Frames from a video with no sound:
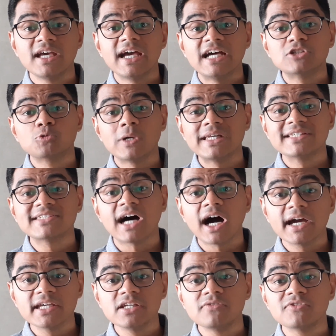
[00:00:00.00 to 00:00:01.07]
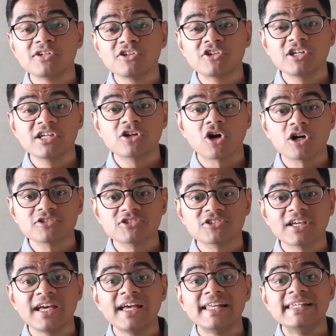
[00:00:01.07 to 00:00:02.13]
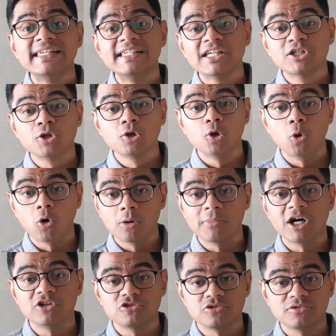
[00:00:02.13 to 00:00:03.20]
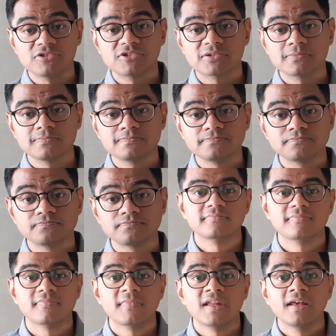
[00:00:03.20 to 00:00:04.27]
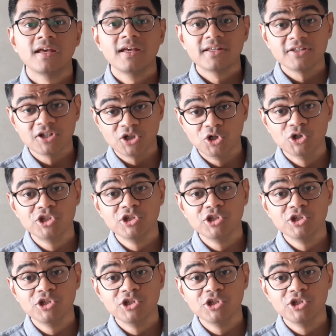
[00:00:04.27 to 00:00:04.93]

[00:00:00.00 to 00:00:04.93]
as well as high inventory costs leading to lower margins. The good